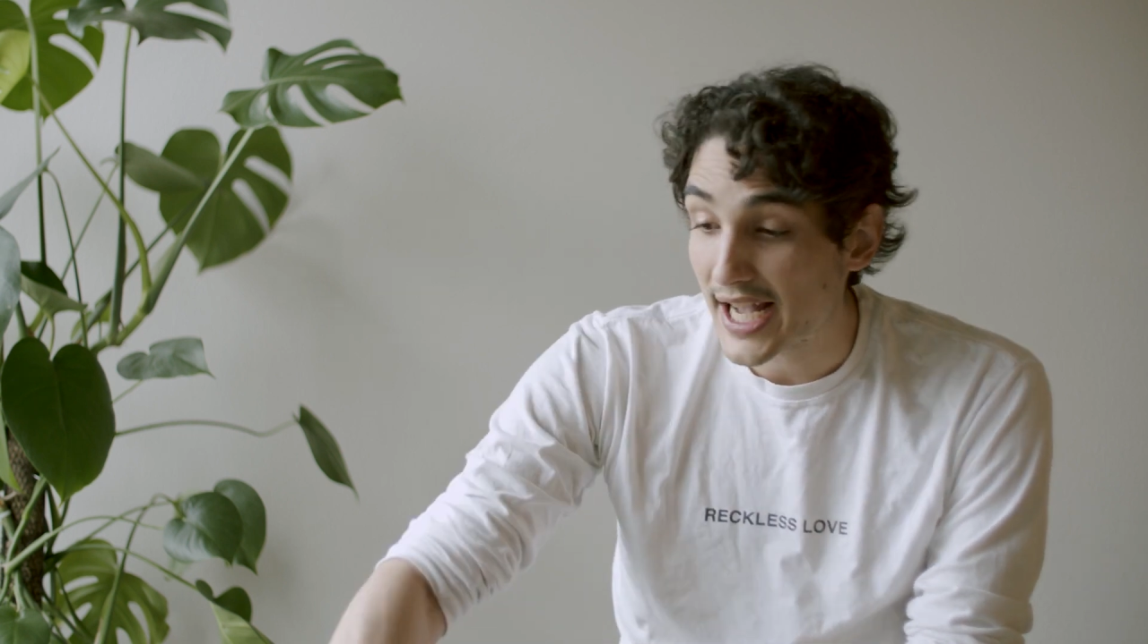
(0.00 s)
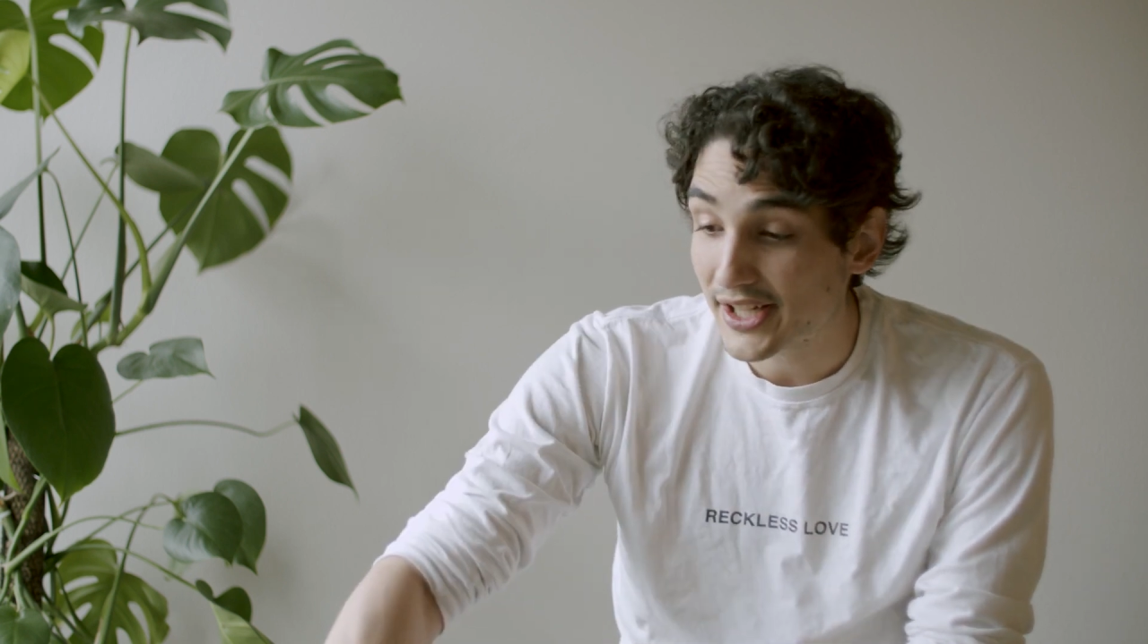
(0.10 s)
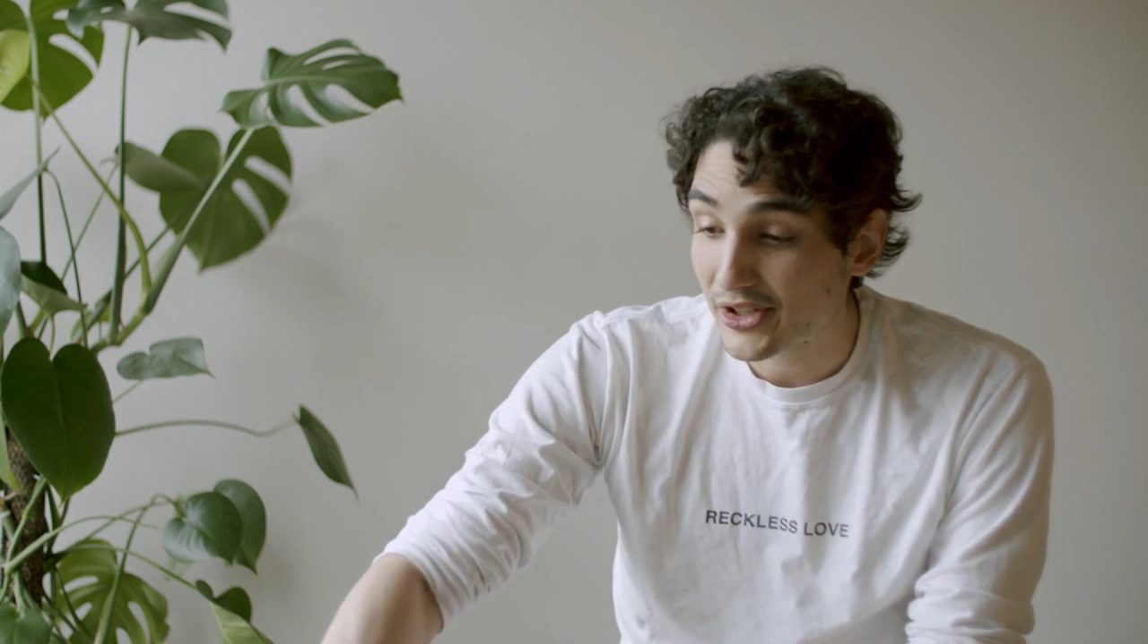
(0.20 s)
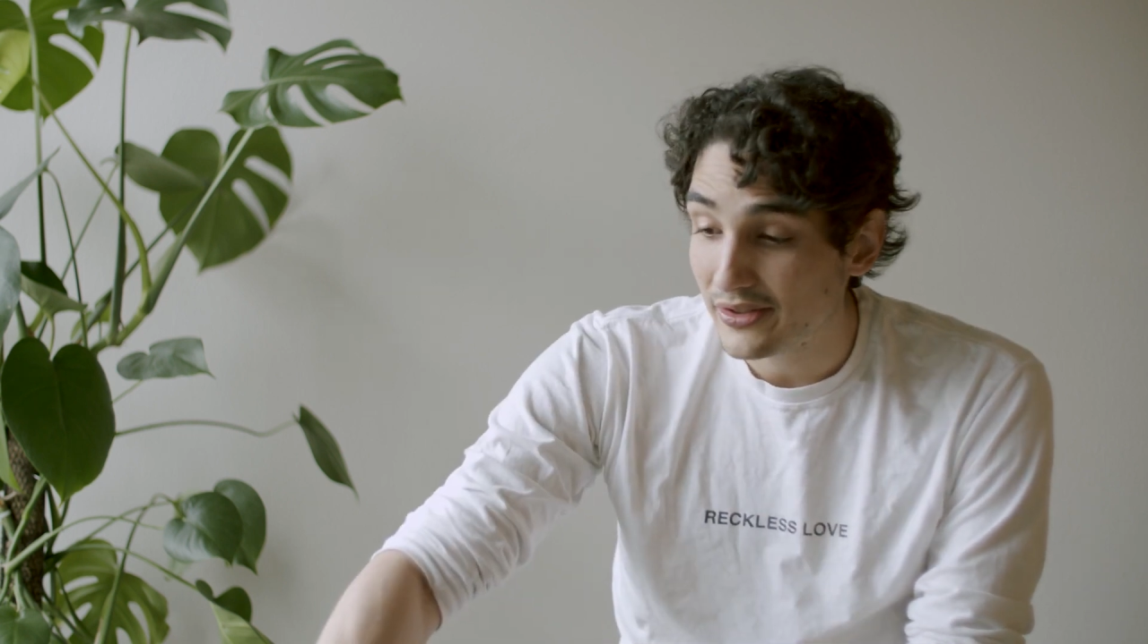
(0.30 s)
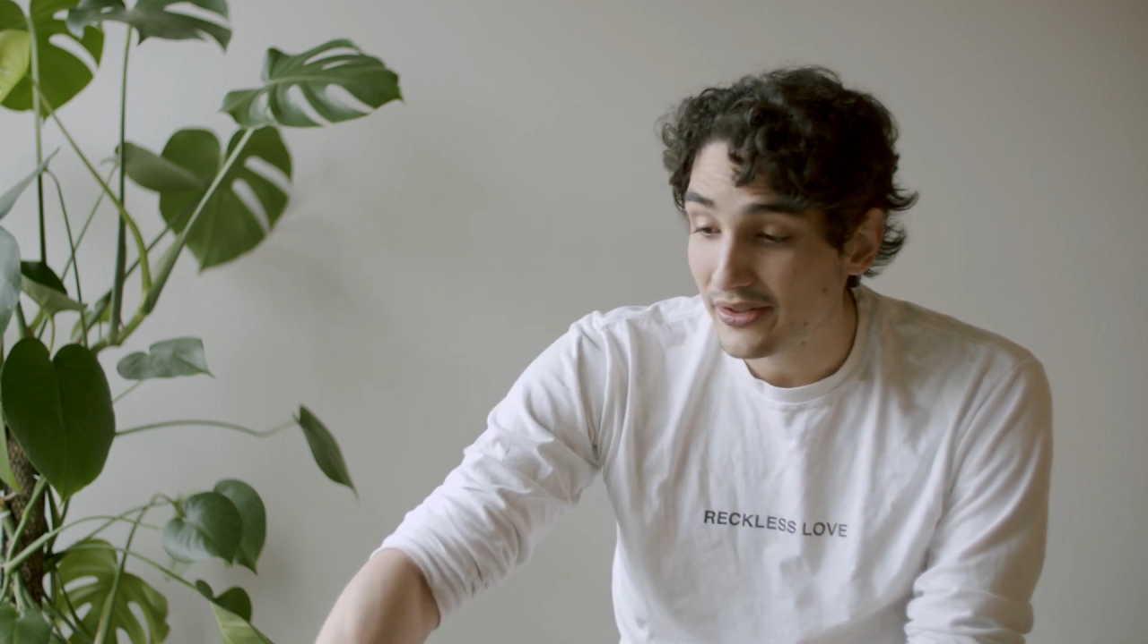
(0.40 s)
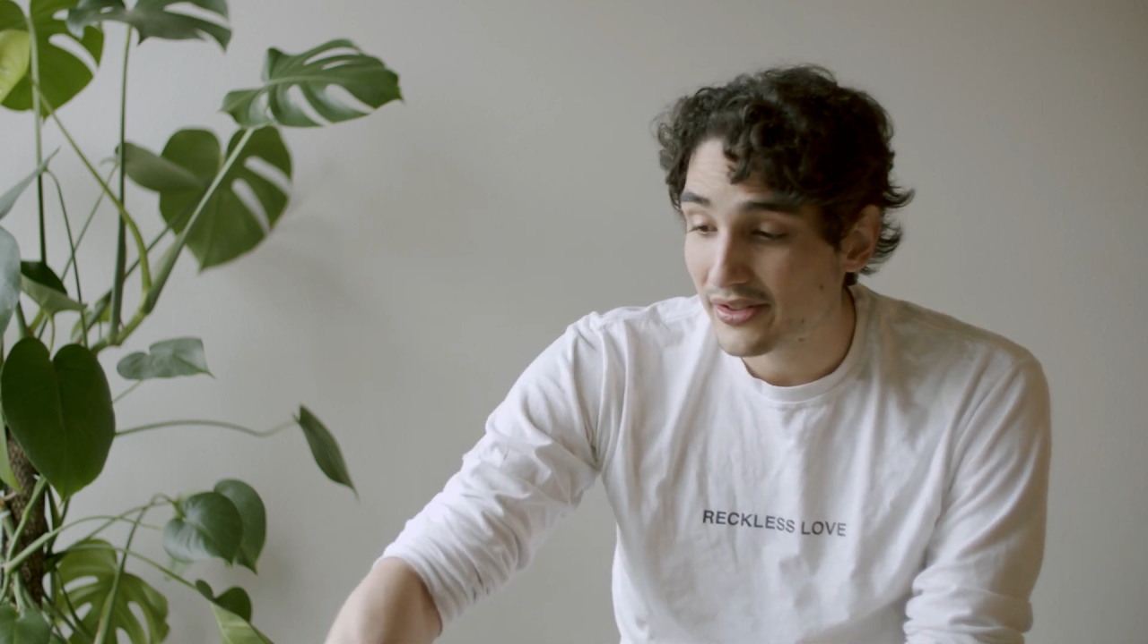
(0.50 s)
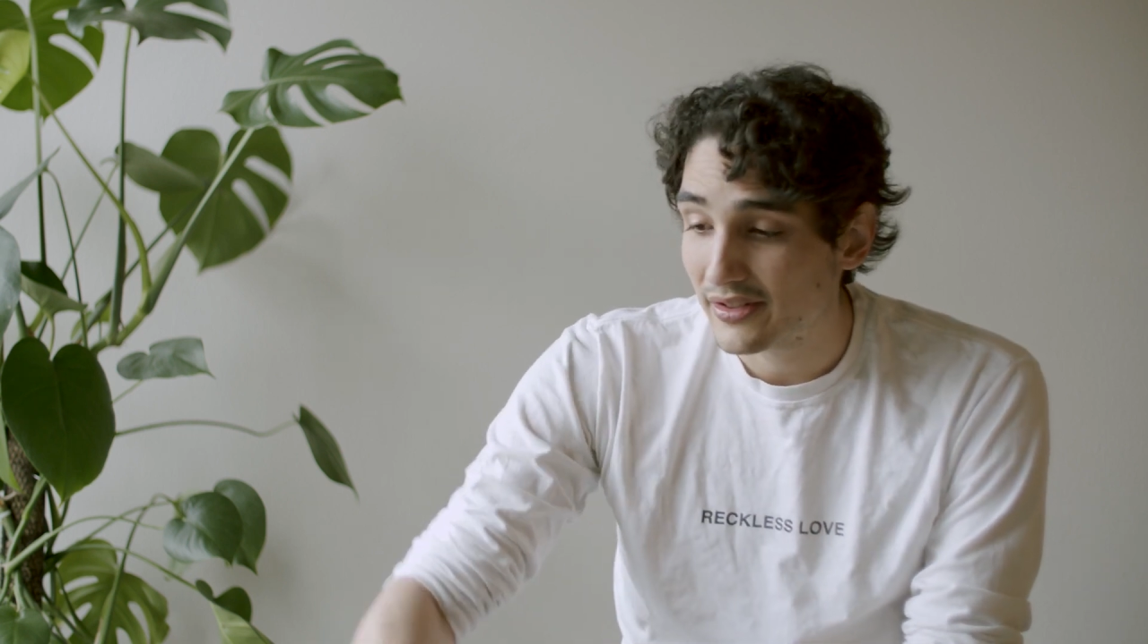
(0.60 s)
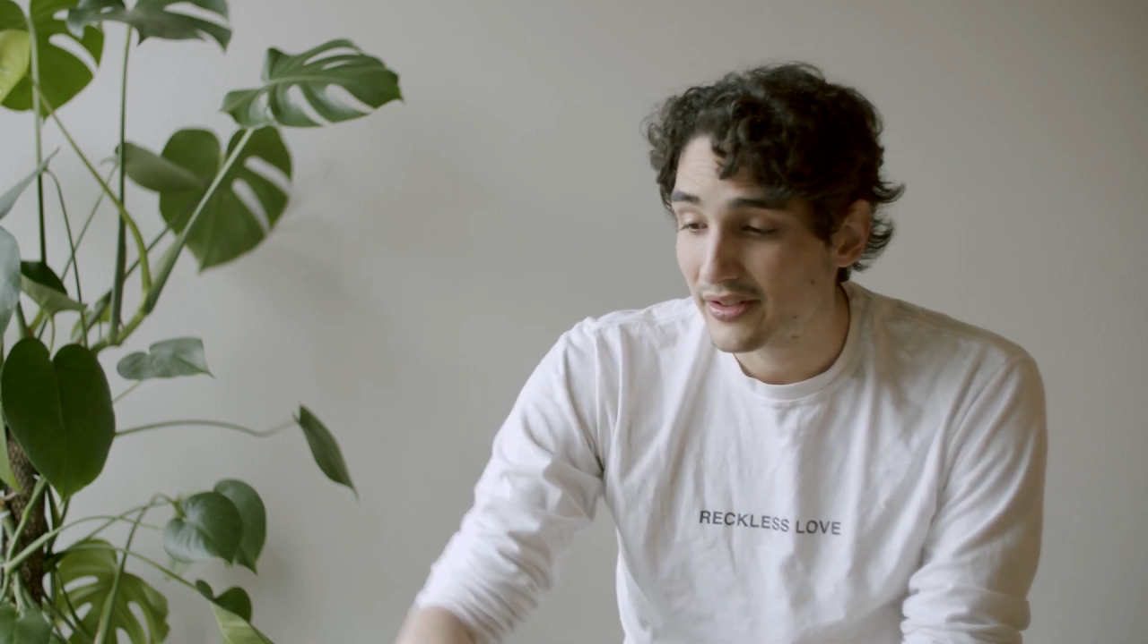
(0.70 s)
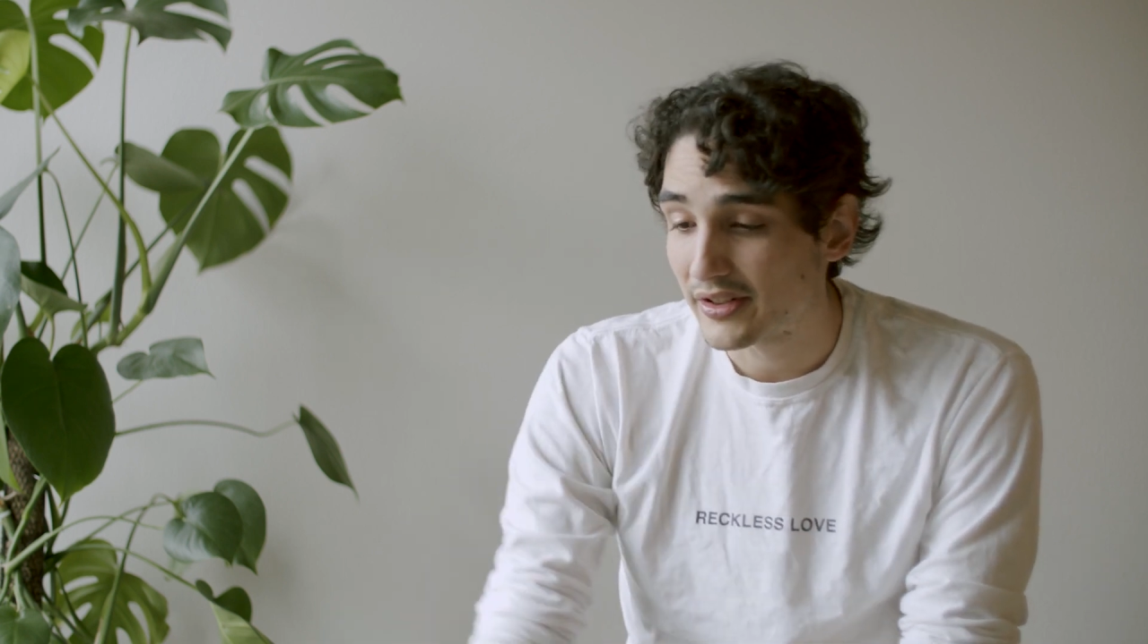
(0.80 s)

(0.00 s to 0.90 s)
actions